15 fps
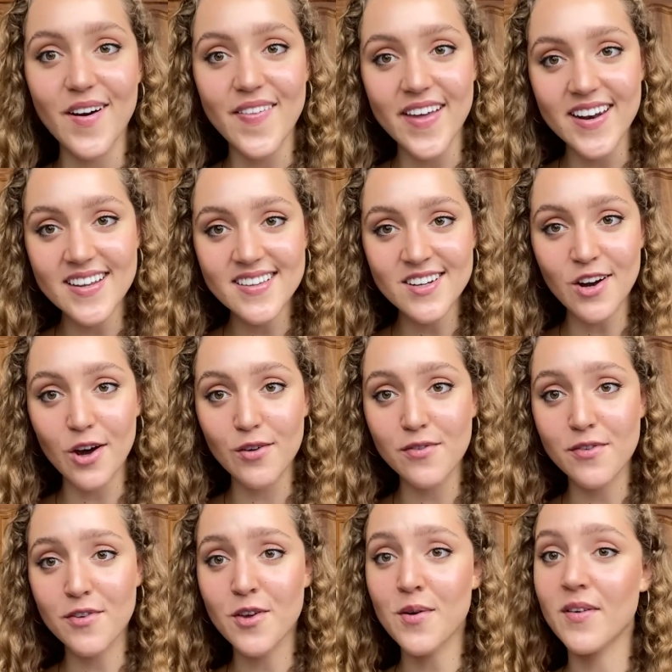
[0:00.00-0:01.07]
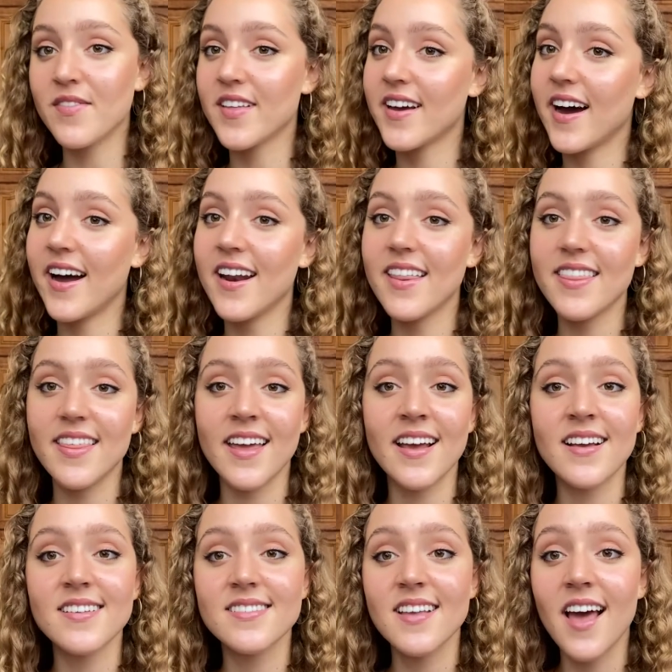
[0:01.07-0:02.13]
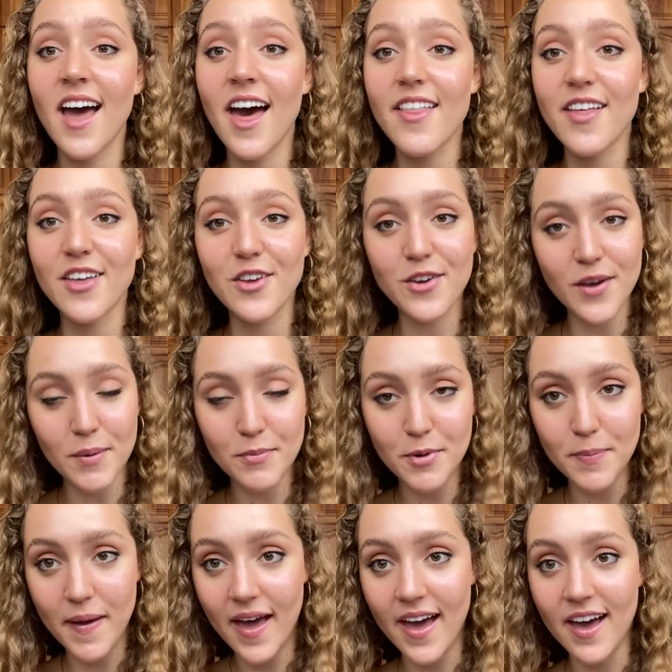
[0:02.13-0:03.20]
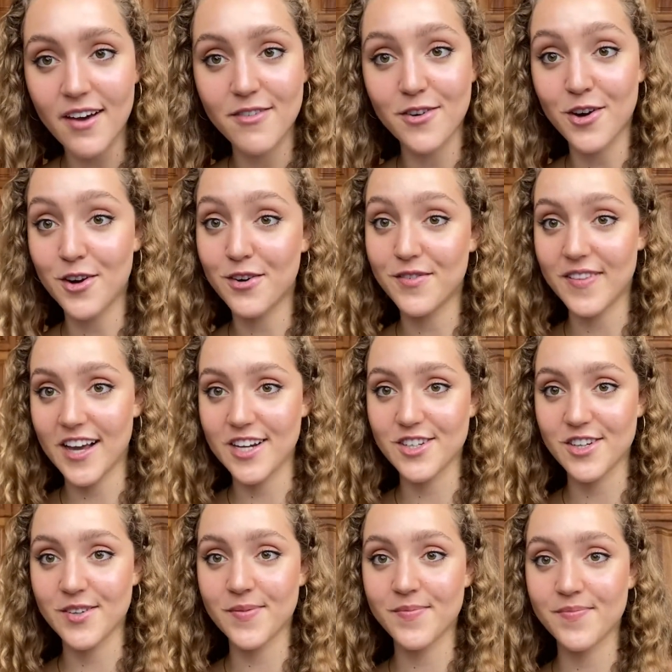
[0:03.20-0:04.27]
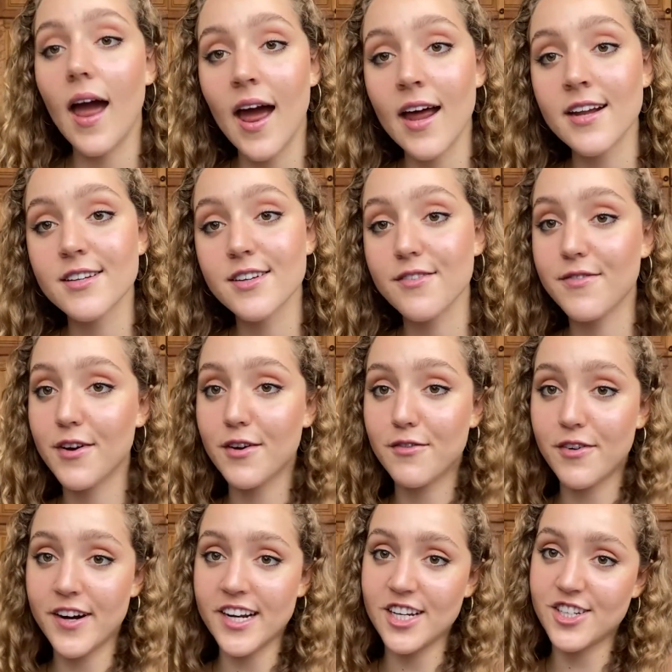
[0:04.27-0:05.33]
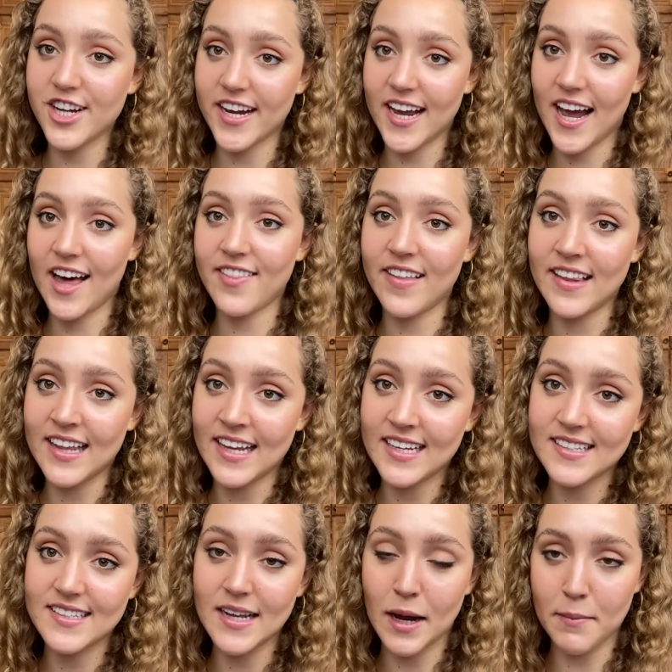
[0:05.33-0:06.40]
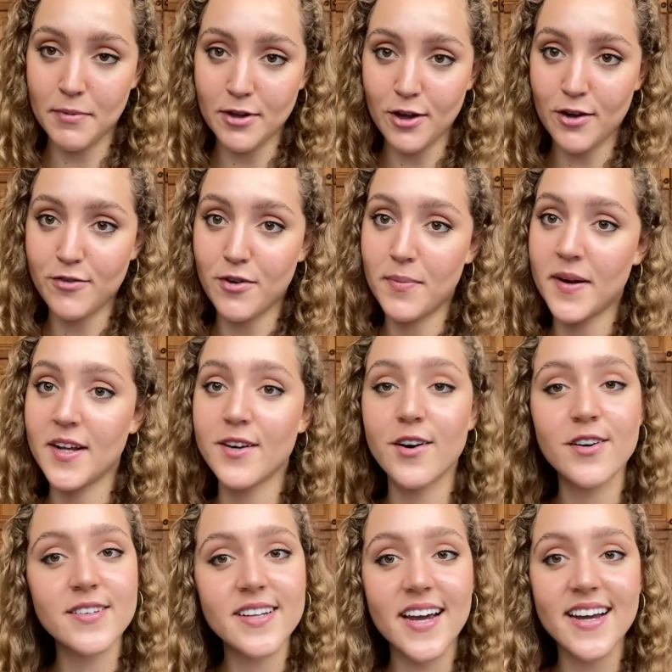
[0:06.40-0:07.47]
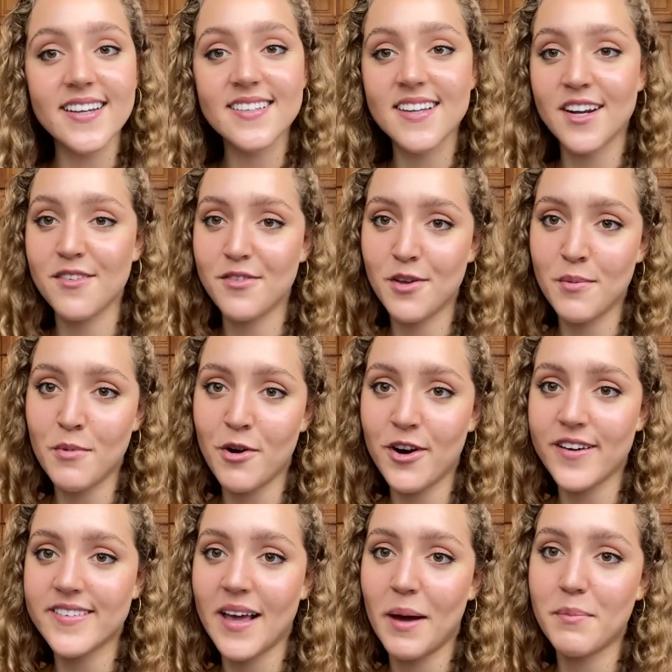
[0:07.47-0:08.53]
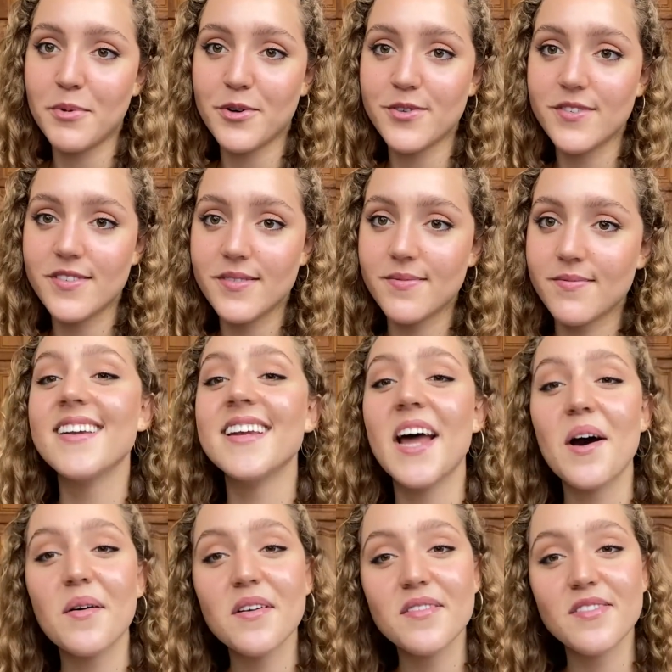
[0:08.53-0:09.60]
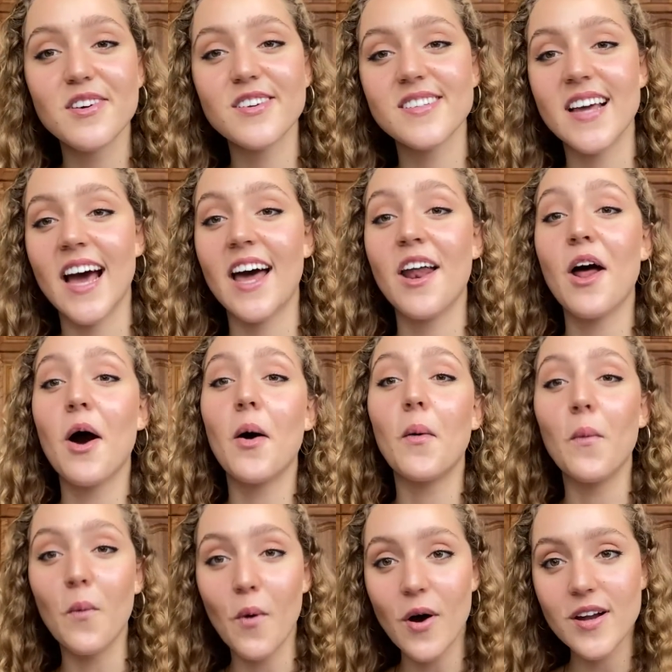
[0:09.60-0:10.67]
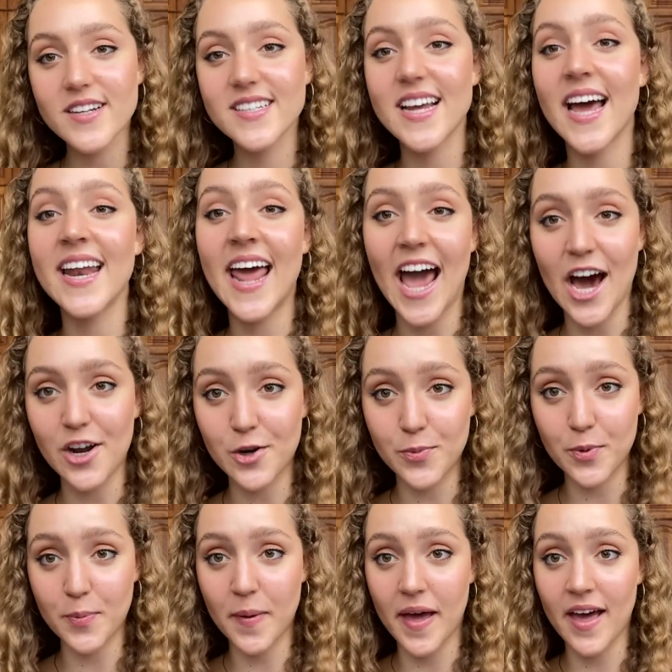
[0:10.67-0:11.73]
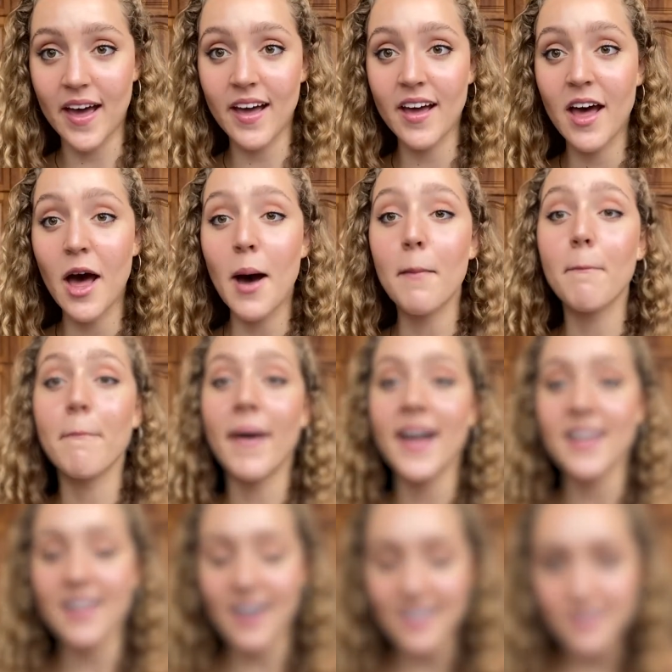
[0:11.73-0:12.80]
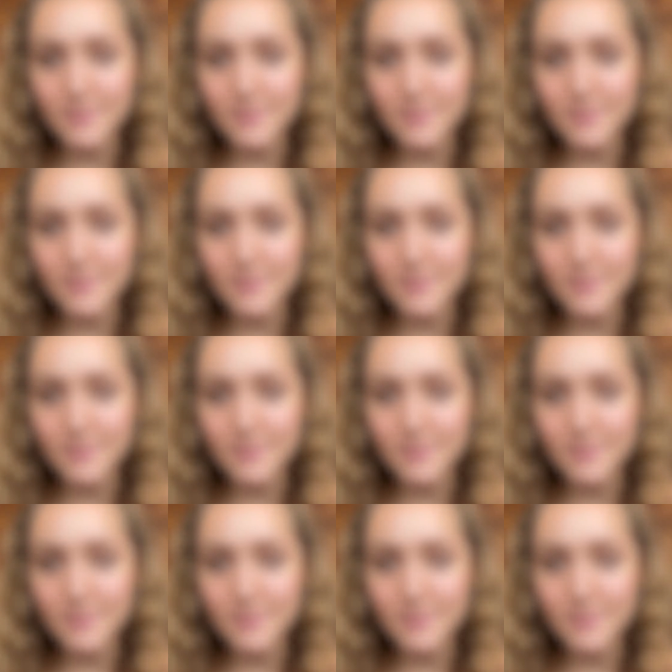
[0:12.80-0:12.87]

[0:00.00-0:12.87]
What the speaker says: that is an overview of the kind of things that you can prepare for your reflection. And feel free to check out the links down below for a bit of context and a few more examples. Now we've looked at what and how to prepare, my last